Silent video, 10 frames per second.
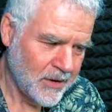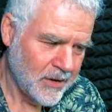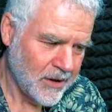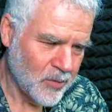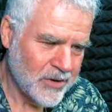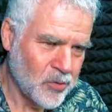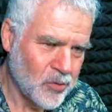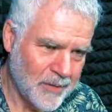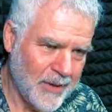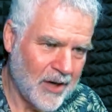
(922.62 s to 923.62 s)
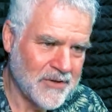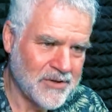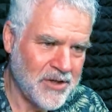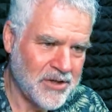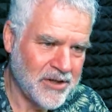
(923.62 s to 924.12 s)
you know, we're talking about
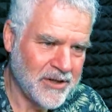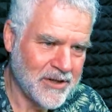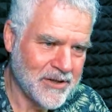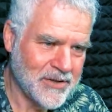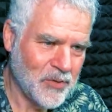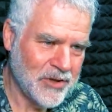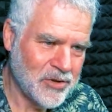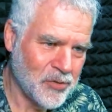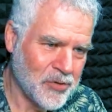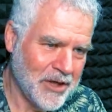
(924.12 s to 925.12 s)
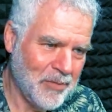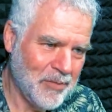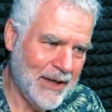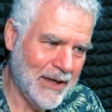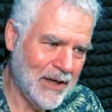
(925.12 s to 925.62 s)
recessions. We're talking
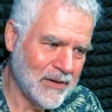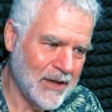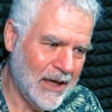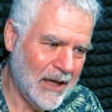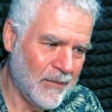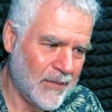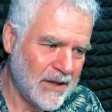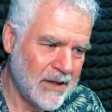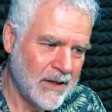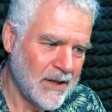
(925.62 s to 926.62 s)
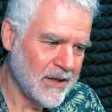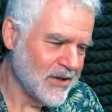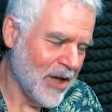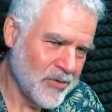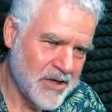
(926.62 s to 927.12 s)
about um, there's
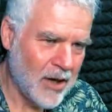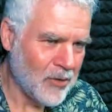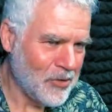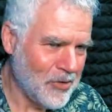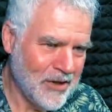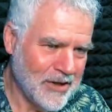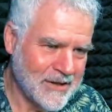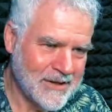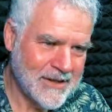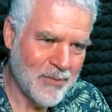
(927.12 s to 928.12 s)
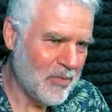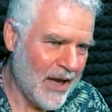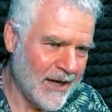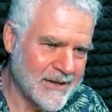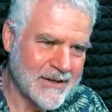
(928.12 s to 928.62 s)
no doubt that some of the
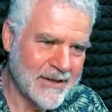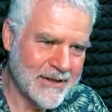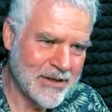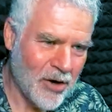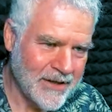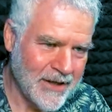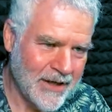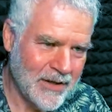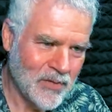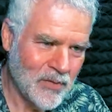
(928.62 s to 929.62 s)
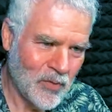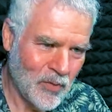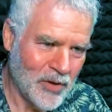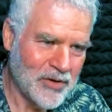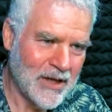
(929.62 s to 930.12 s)
banks are tightening
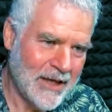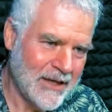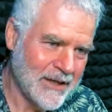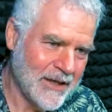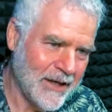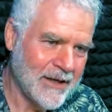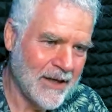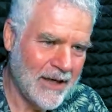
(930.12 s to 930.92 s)
what they're lending.